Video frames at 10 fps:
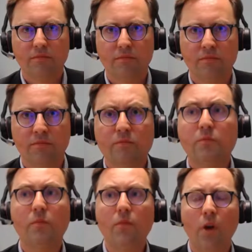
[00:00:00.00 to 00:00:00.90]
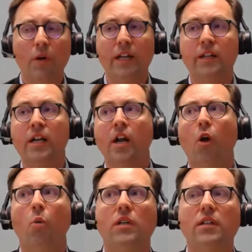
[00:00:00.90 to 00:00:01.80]
Mm. Okay.
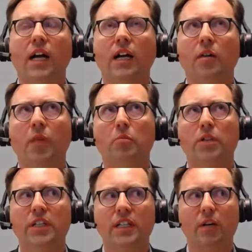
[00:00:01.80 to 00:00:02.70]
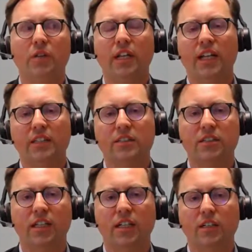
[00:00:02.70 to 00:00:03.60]
Well, I'll put it out there that
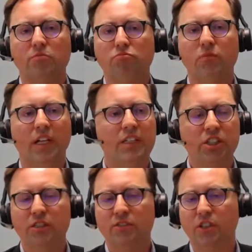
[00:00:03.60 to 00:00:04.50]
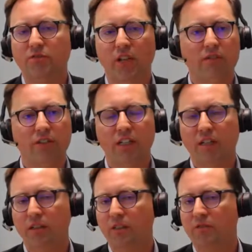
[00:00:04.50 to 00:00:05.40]
initiatives of
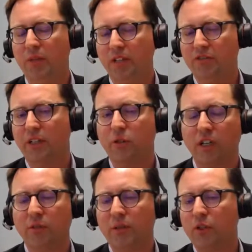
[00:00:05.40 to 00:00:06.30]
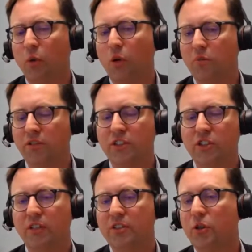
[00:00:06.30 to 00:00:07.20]
the federal government or provincial
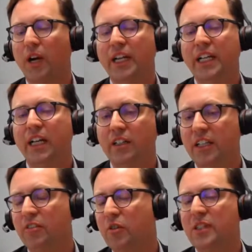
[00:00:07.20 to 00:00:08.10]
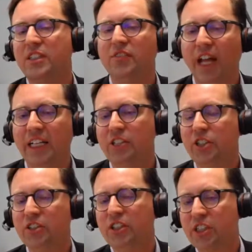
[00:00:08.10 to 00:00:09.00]
governments, or the governments of any
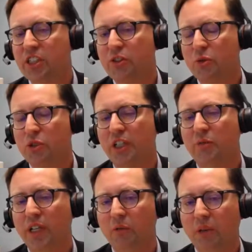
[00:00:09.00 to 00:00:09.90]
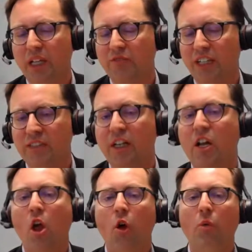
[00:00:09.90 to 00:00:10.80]
jurisdictions which we invest,
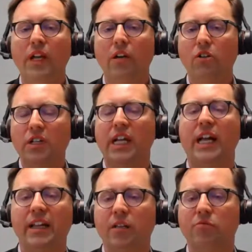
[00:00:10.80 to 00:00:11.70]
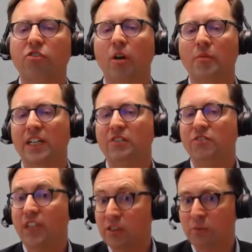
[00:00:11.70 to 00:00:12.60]
we are looking at them from an
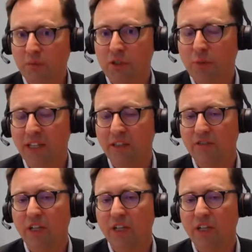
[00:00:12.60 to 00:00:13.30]
investment perspective.